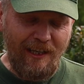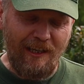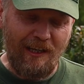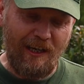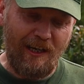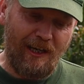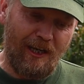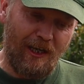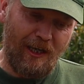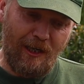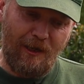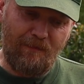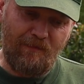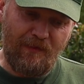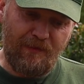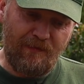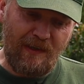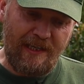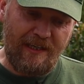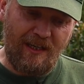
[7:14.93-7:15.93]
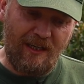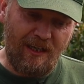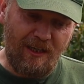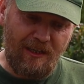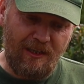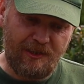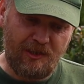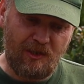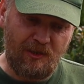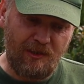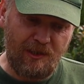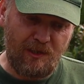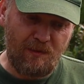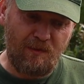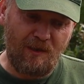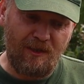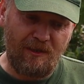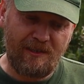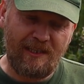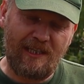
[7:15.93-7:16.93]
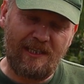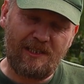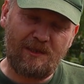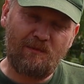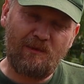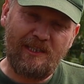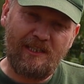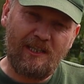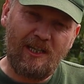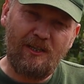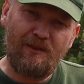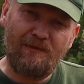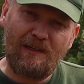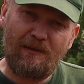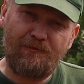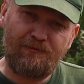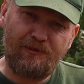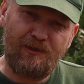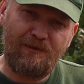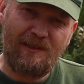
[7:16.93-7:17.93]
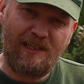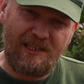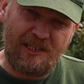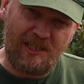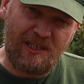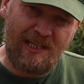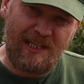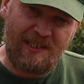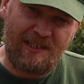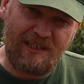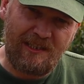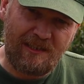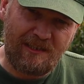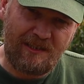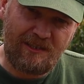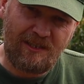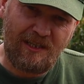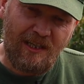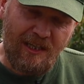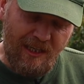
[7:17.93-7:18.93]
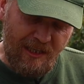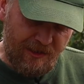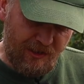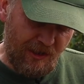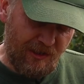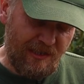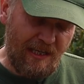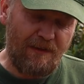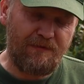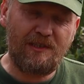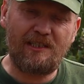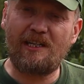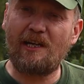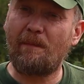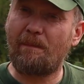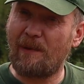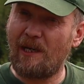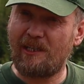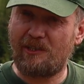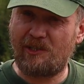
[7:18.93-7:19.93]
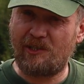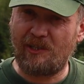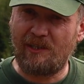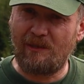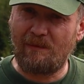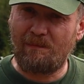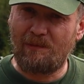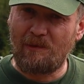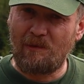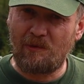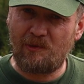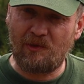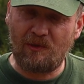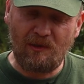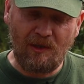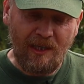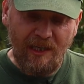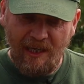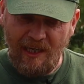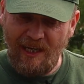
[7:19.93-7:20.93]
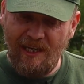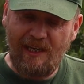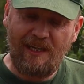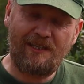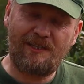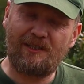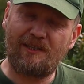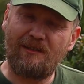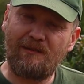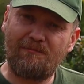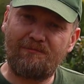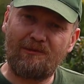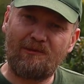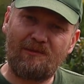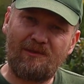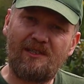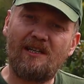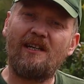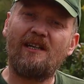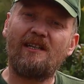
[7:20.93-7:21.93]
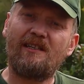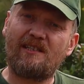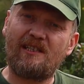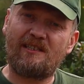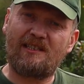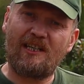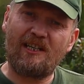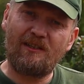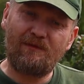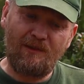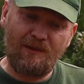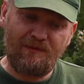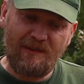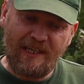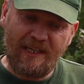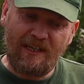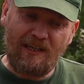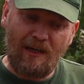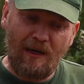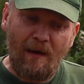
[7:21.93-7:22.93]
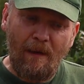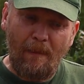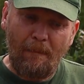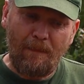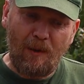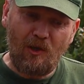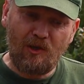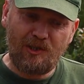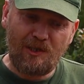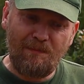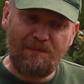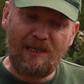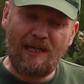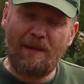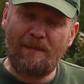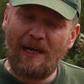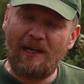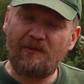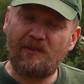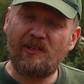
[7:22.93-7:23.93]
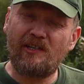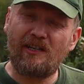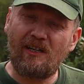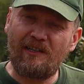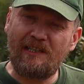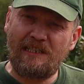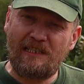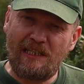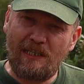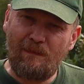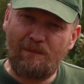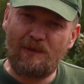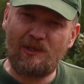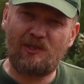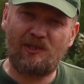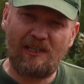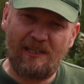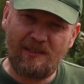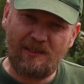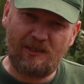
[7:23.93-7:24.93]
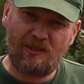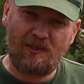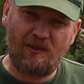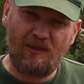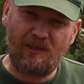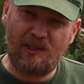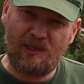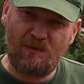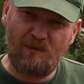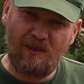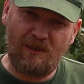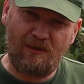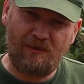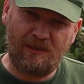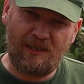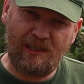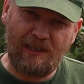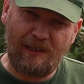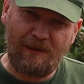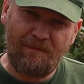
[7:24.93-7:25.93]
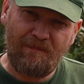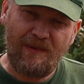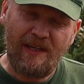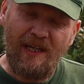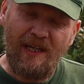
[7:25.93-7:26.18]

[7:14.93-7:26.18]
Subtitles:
They are Scottish wildcats, and we know that through their genetics. So you'd have to take blood samples or hair samples to tell that they are possibly about 90% Scottish wildcat.